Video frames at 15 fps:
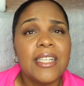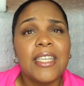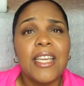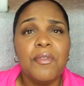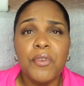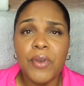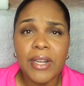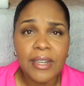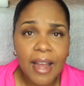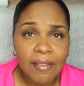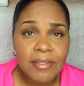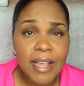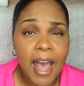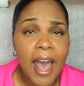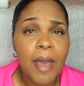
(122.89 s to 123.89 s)
will give you
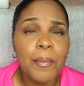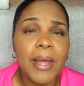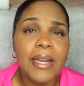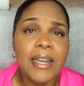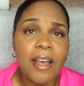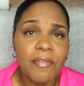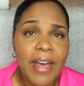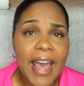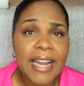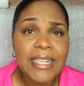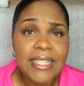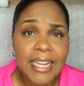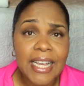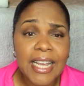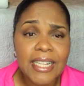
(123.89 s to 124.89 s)
enough time, enough
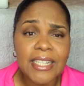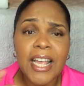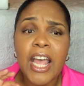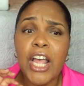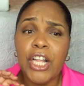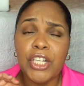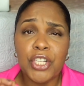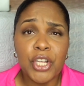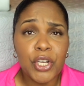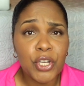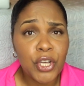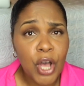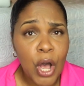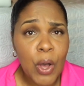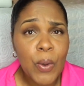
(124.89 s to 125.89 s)
ideas to
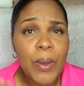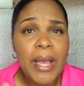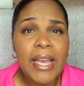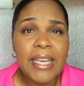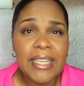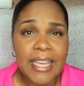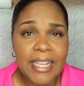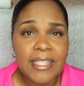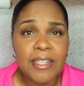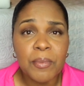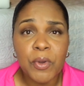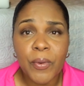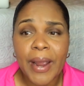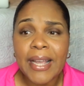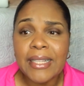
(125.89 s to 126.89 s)
go get
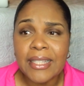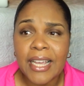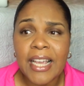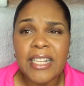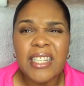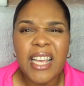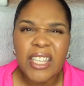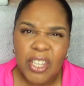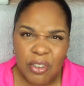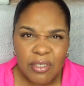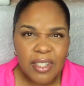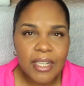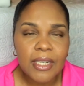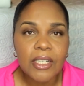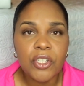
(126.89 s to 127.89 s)
some great things, and
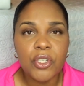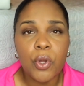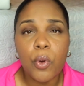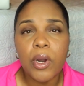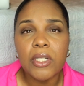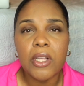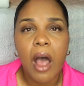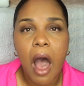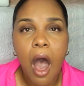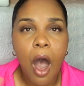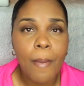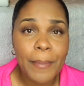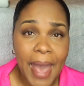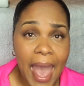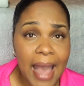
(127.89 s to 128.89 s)
usually the stores are
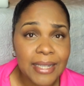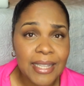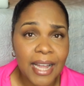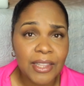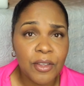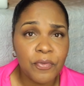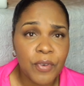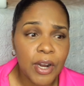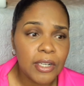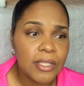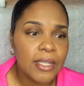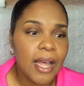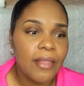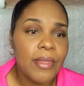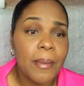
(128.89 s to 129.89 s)
all packed at the
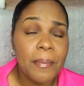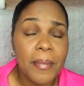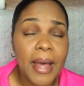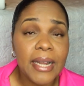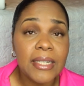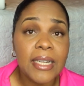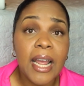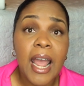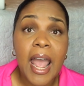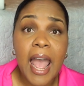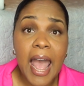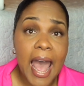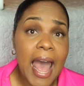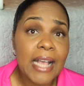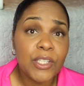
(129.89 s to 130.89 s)
first of the month
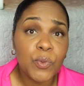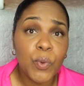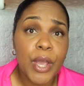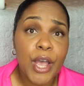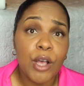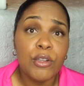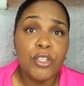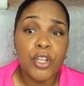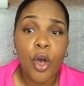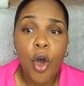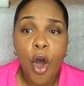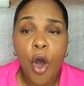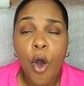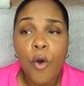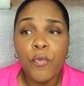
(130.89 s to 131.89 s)
as well. So
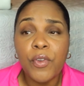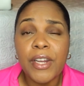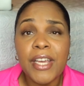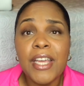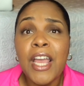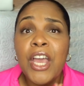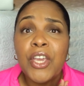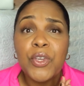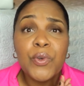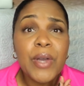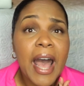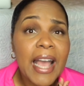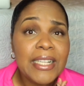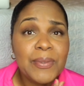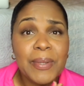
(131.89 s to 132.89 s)
hopefully you
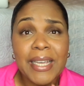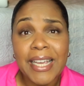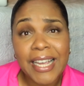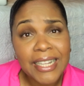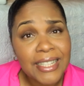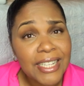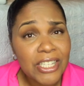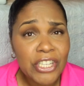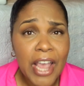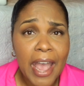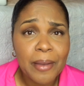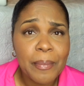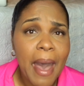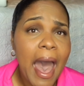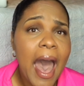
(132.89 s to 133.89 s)
guys will hit the
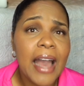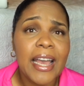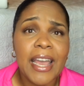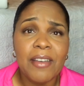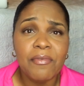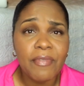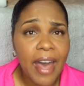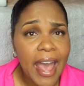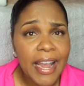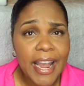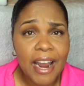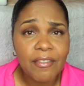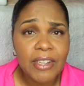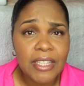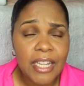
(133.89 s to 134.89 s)
jackpot and find
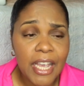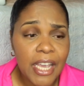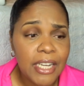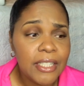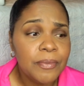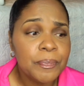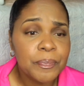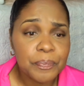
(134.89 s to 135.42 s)
everything